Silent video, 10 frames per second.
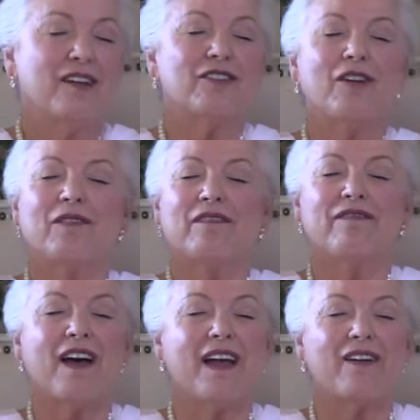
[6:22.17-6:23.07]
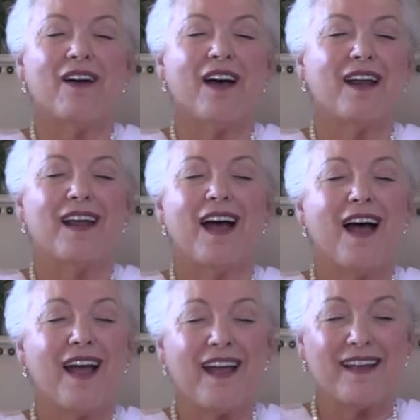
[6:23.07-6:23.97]
Turn the fire on
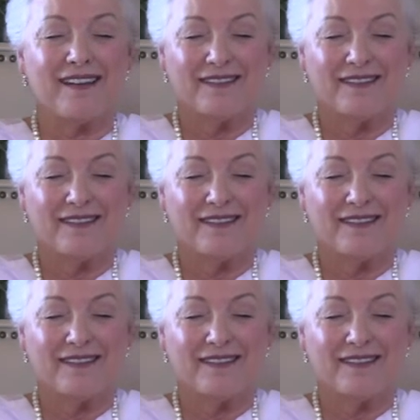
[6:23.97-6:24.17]
high.